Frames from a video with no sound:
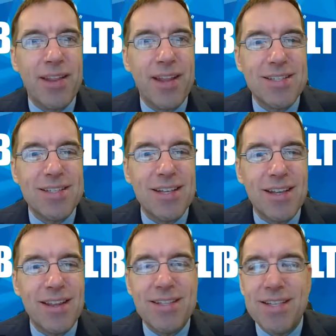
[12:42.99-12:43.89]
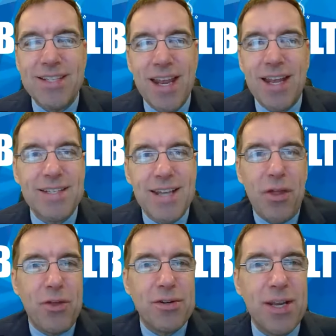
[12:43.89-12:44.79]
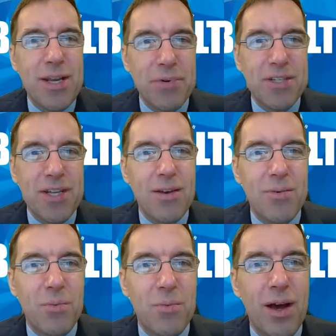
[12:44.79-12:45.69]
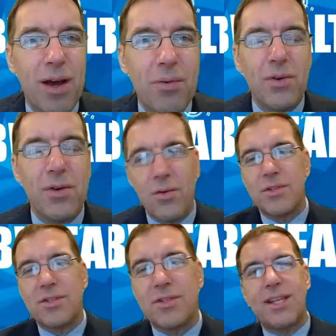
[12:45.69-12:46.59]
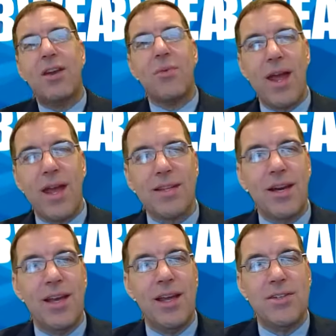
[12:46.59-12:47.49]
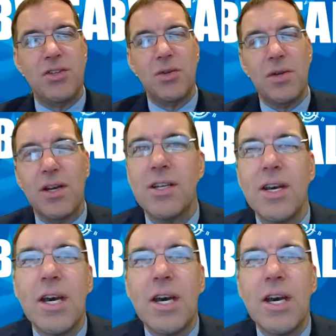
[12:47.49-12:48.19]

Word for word: That's, that's insane. That's like a thirteen percent uh, stick rate in two years.